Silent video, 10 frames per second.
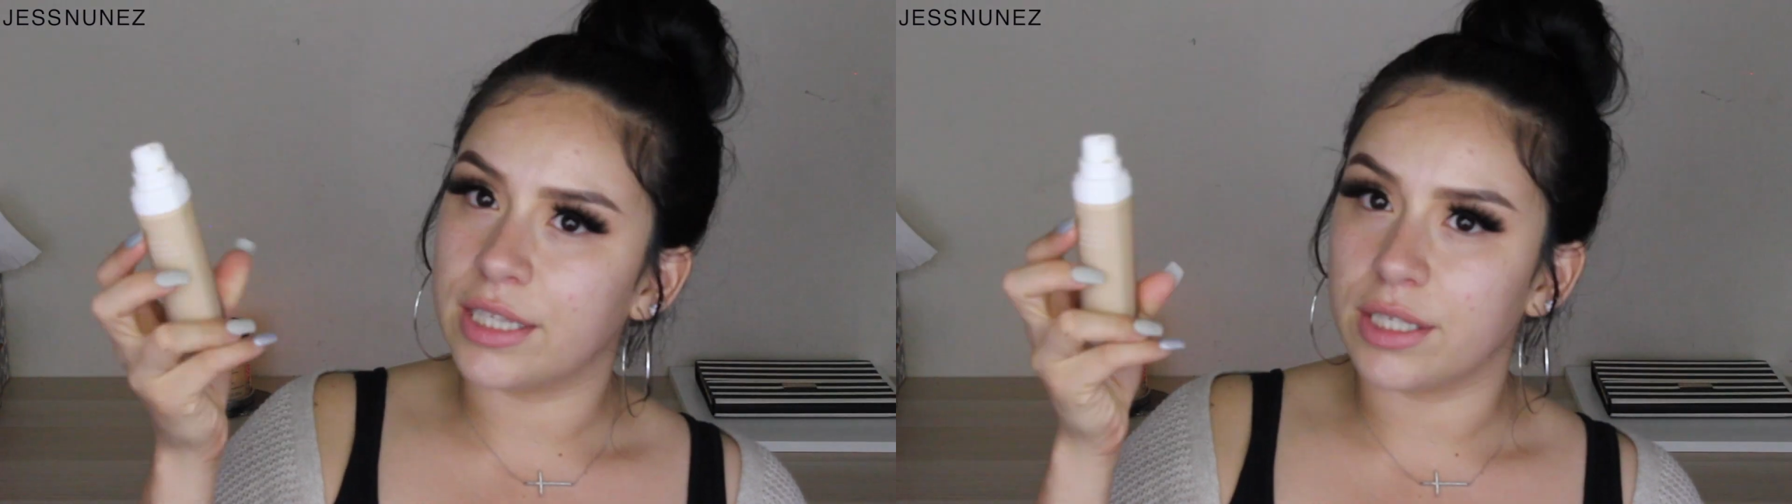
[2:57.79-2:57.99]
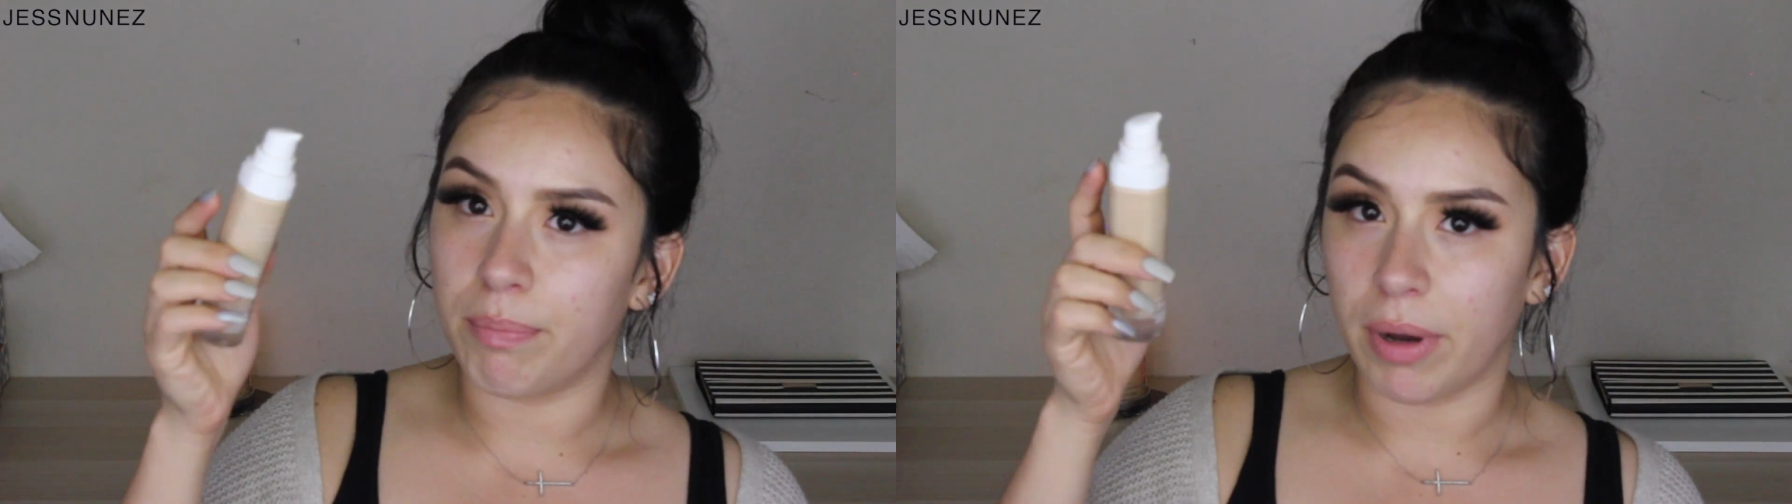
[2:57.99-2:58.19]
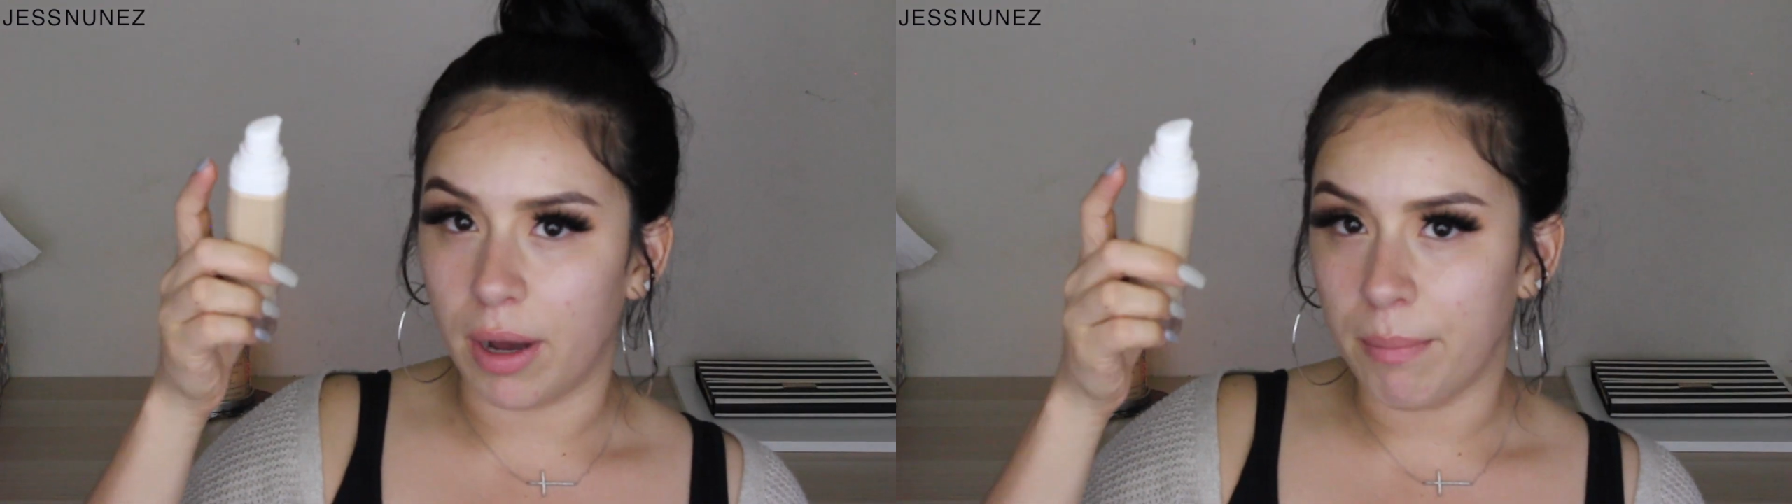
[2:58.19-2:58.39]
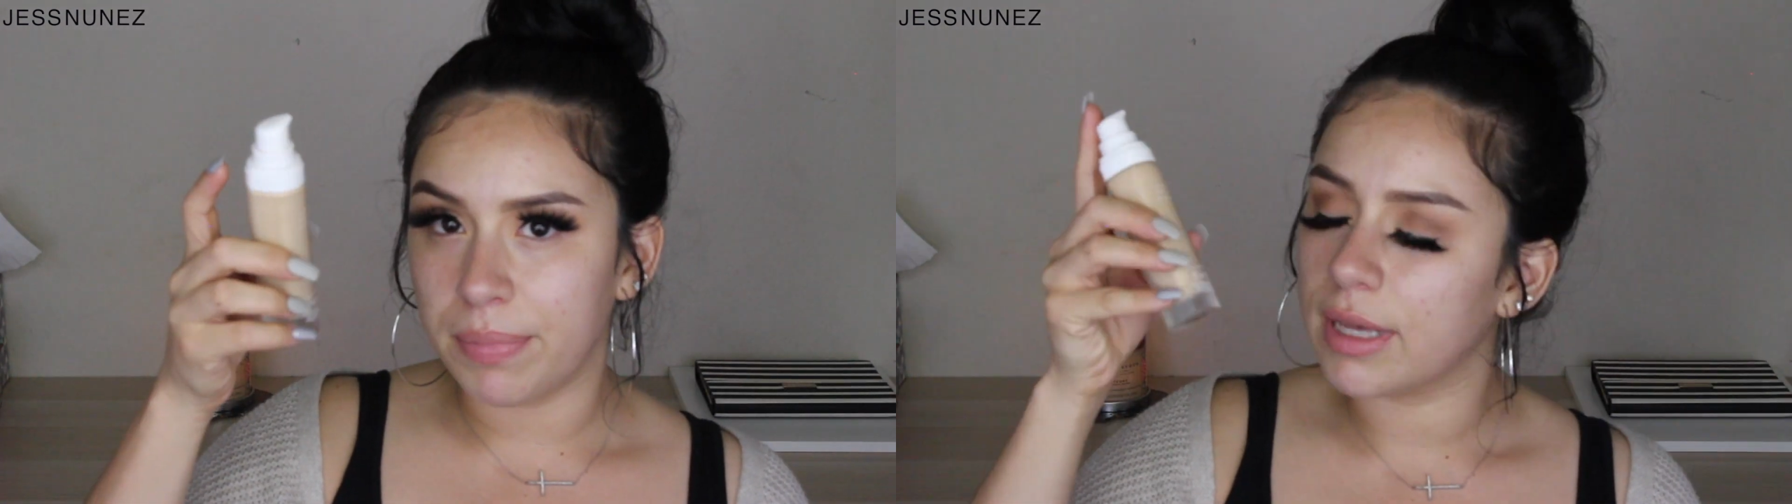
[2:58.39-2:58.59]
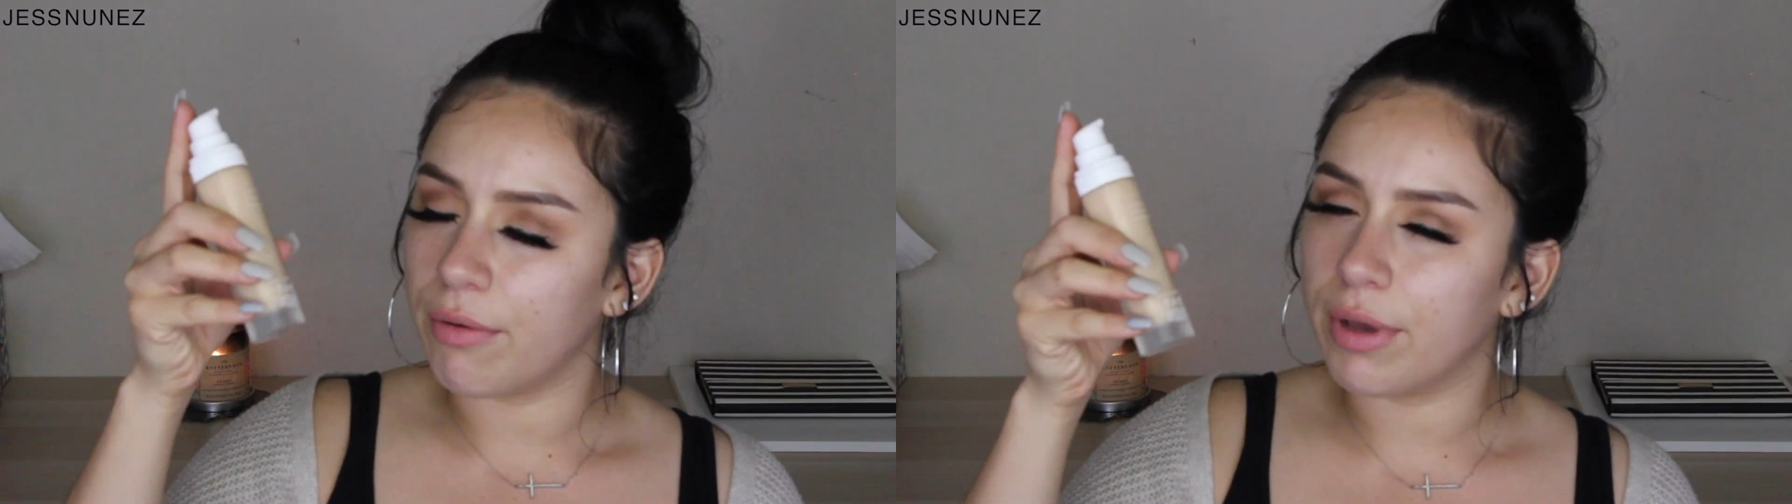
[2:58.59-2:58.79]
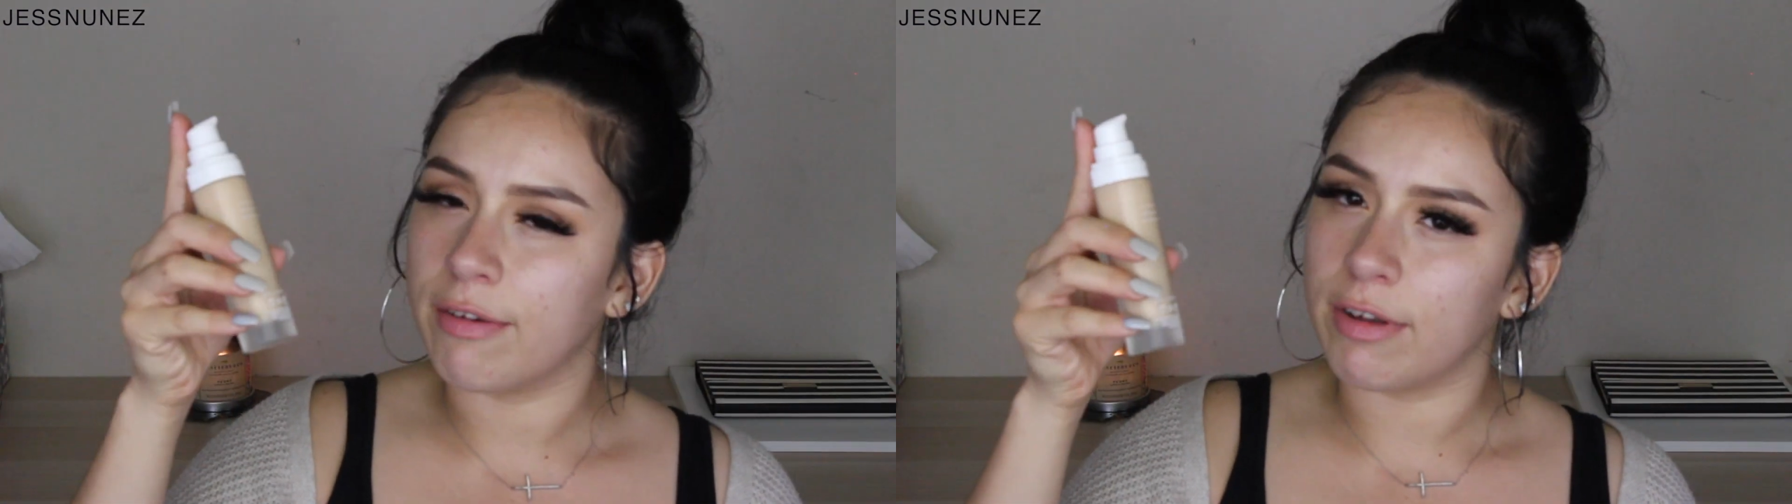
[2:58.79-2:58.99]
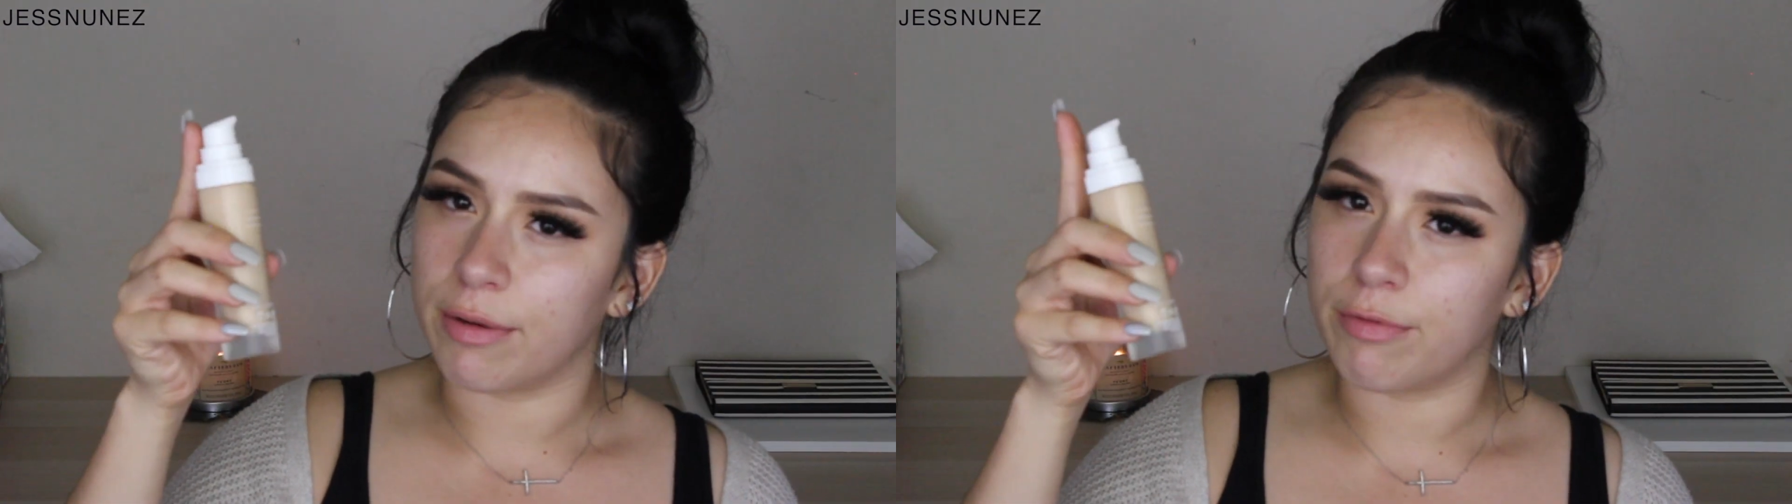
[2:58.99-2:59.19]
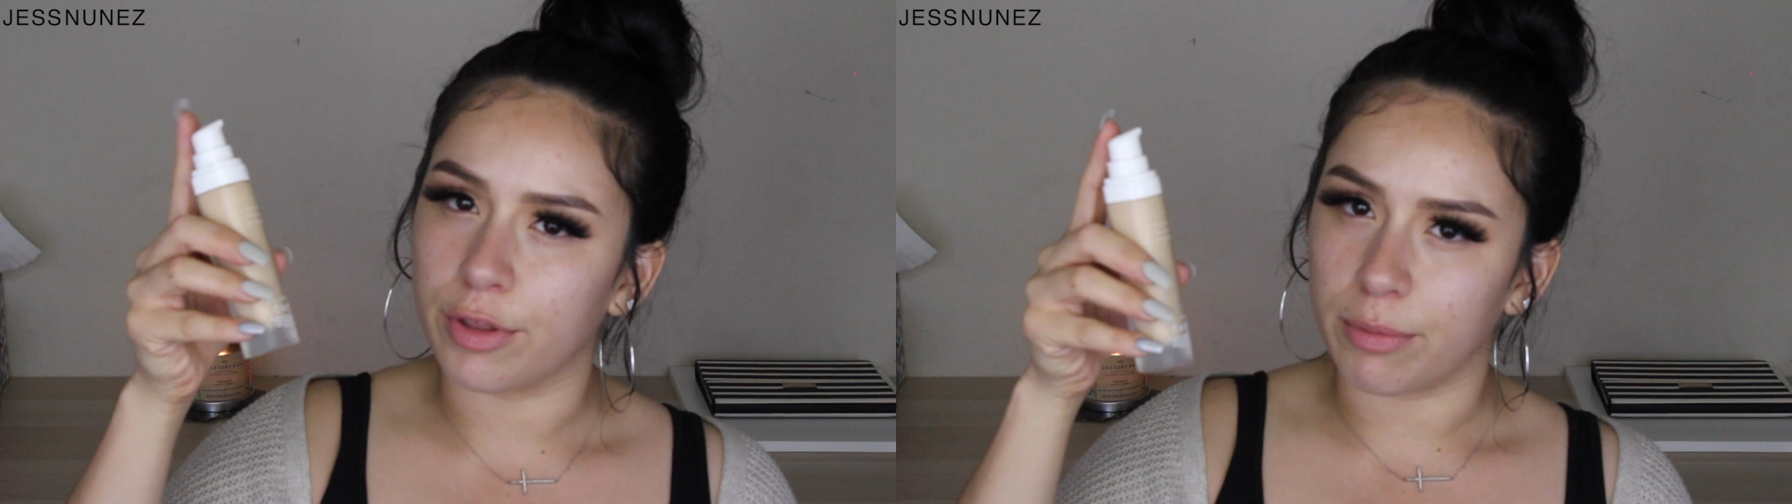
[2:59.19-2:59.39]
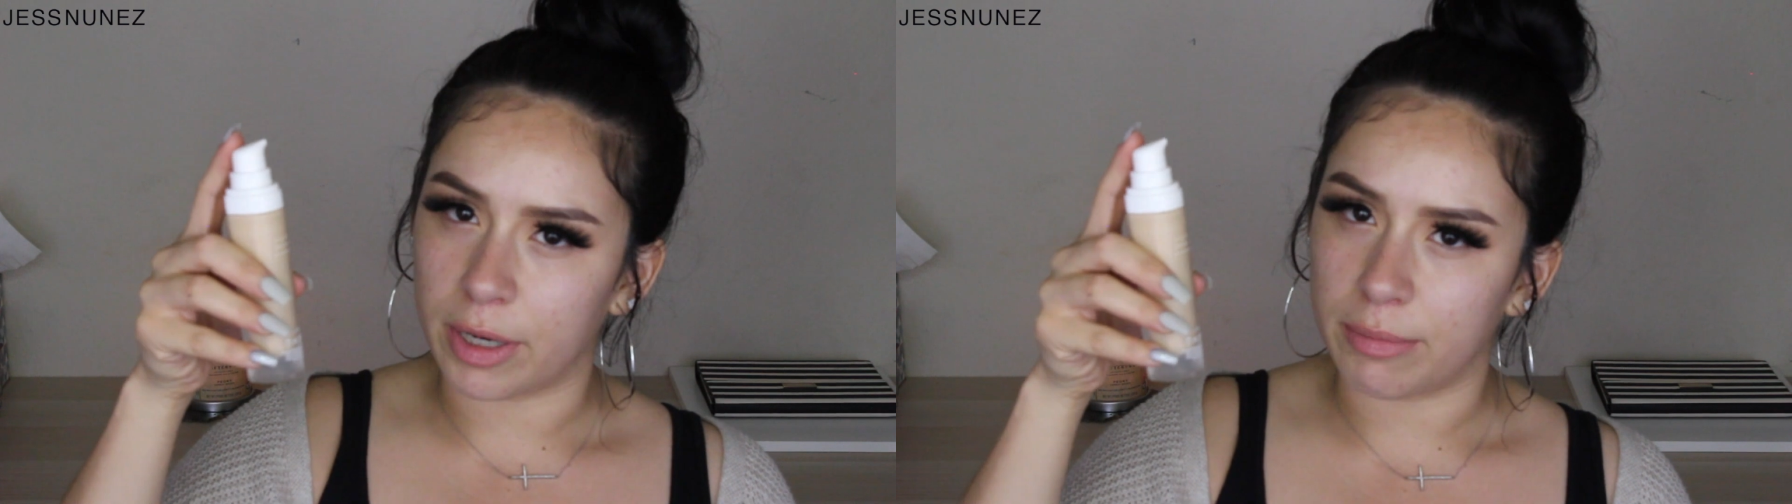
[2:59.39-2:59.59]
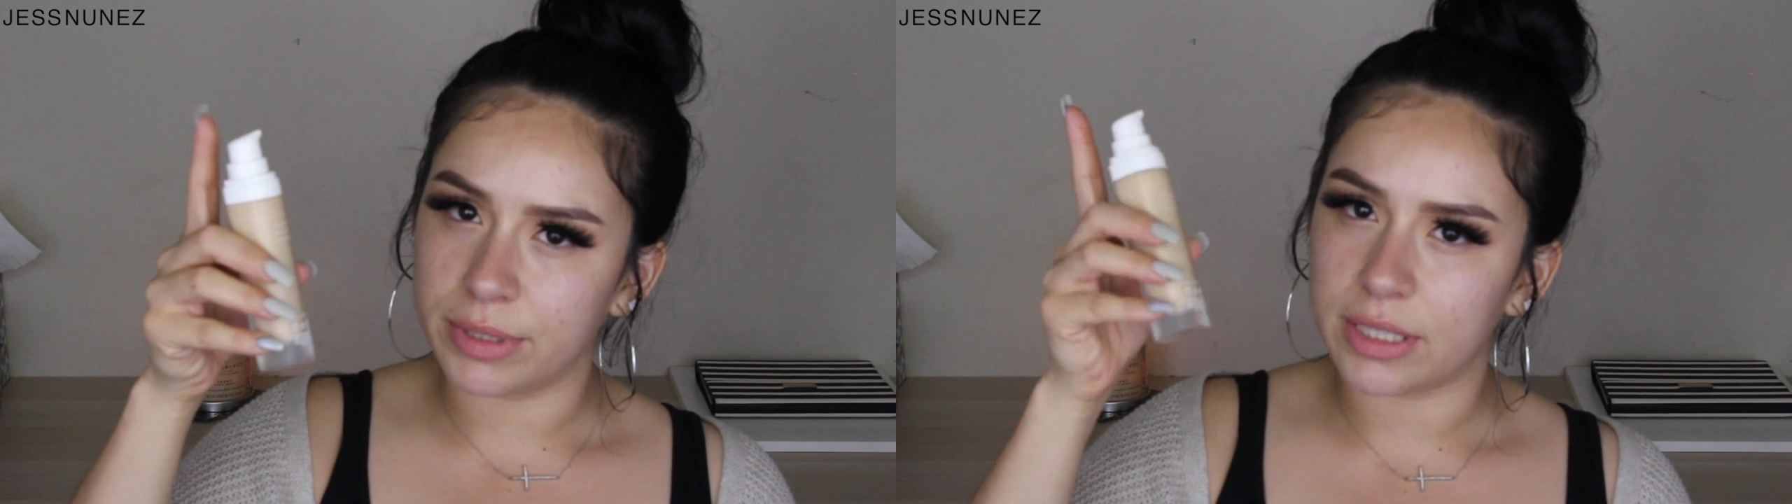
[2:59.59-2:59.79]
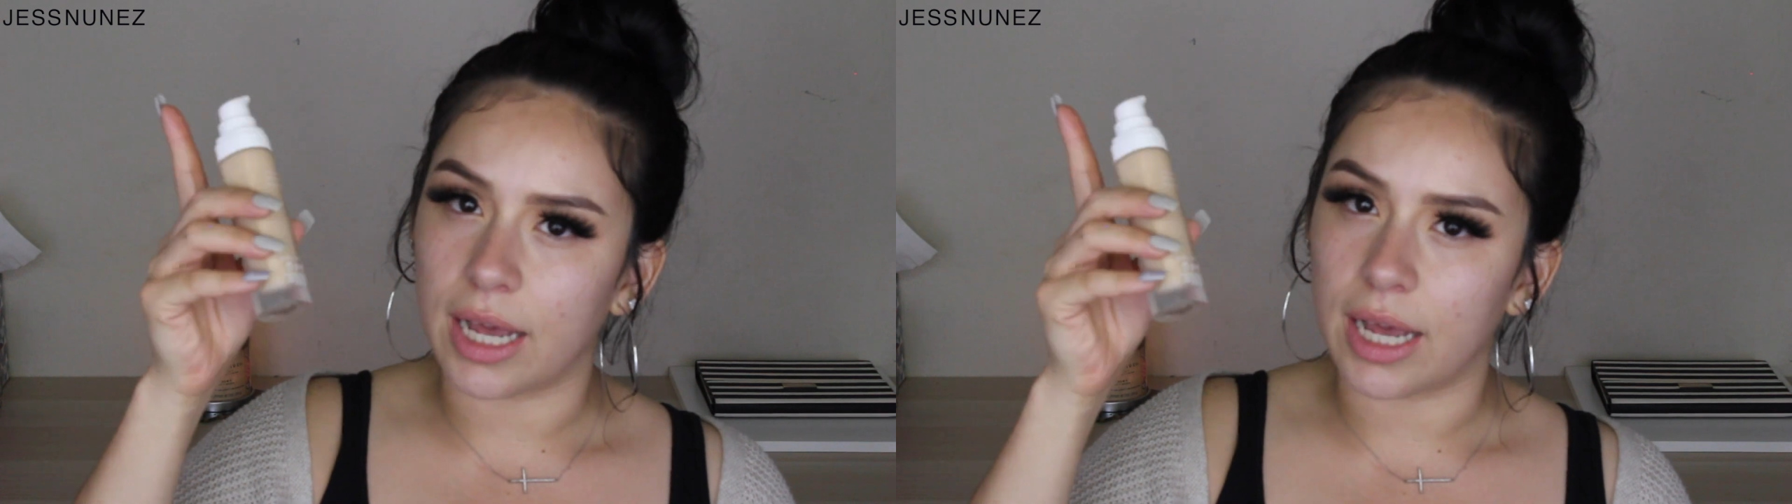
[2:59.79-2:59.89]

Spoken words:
It's a pump. Can we give it up for the pumps?